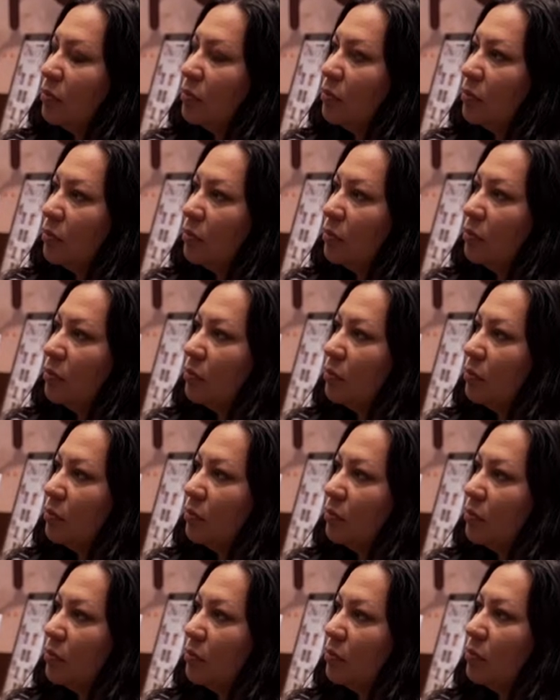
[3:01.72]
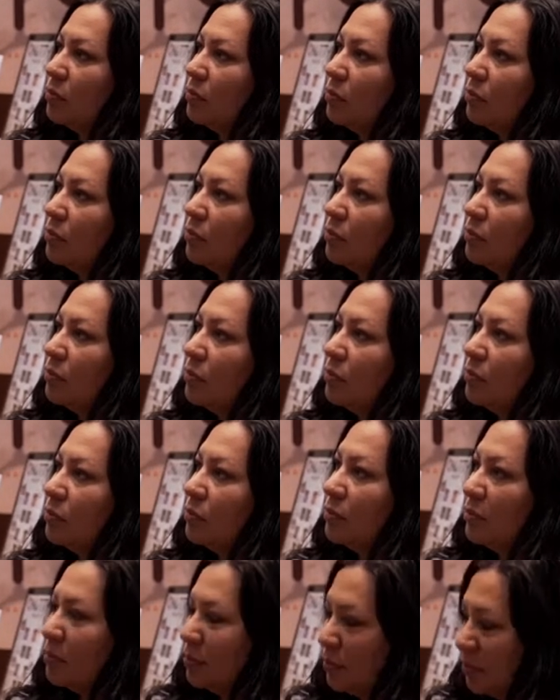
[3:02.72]

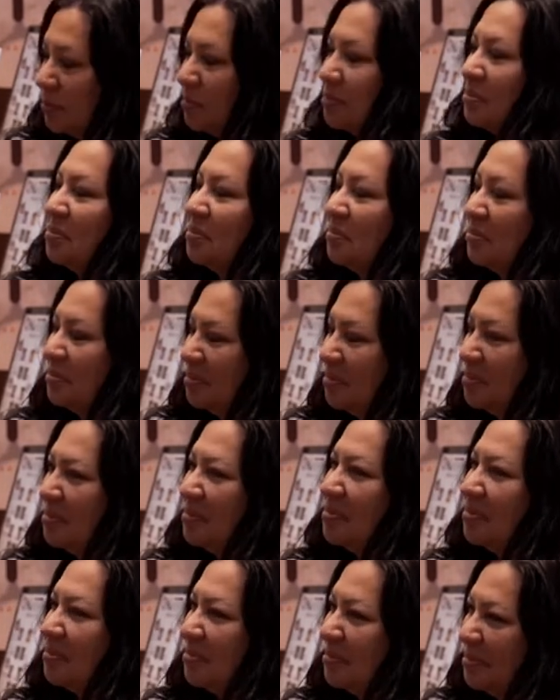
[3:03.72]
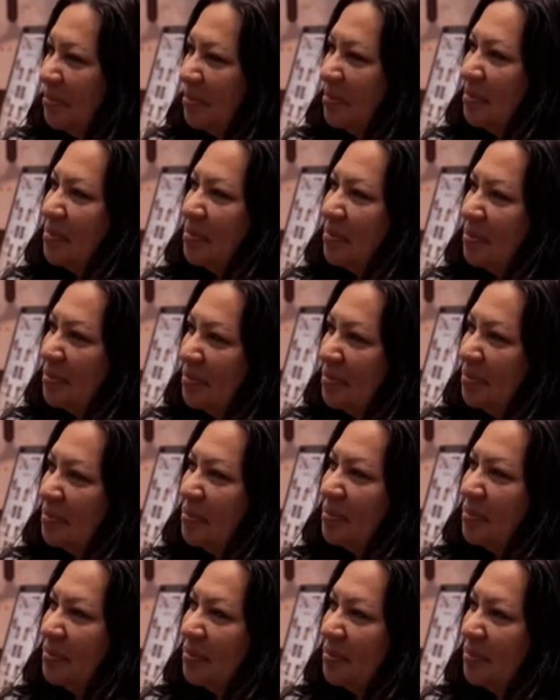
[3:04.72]

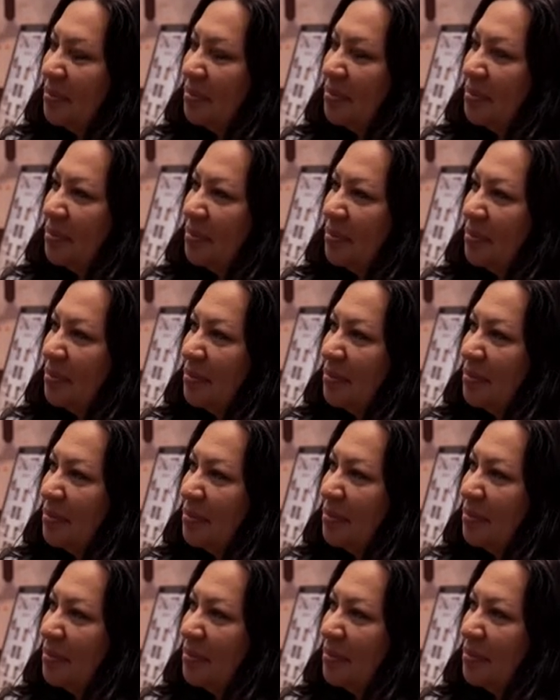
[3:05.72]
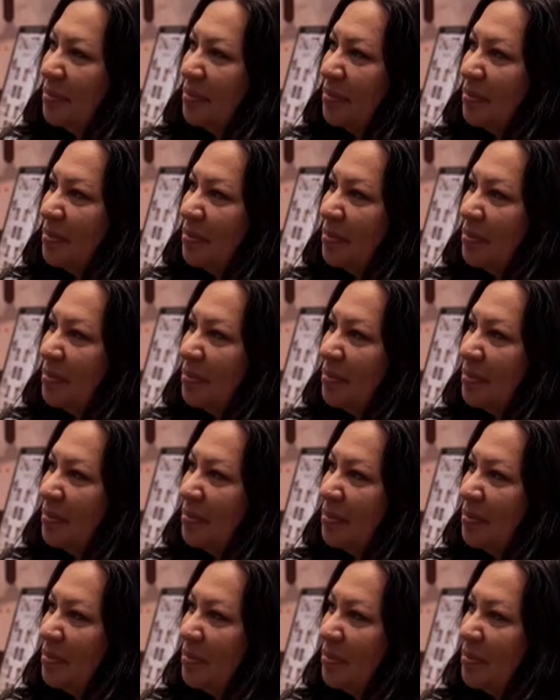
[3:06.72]

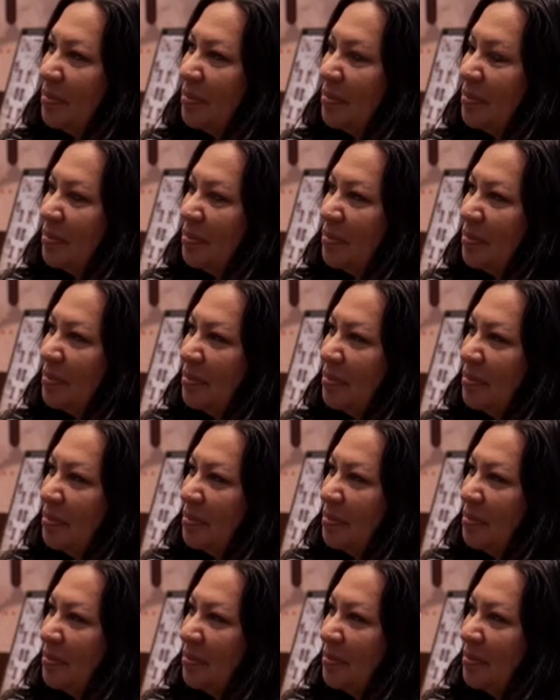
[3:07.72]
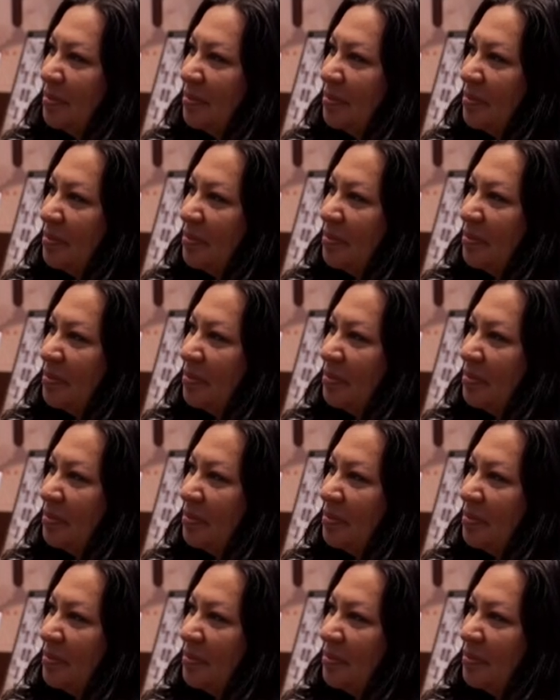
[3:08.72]
(not speaking)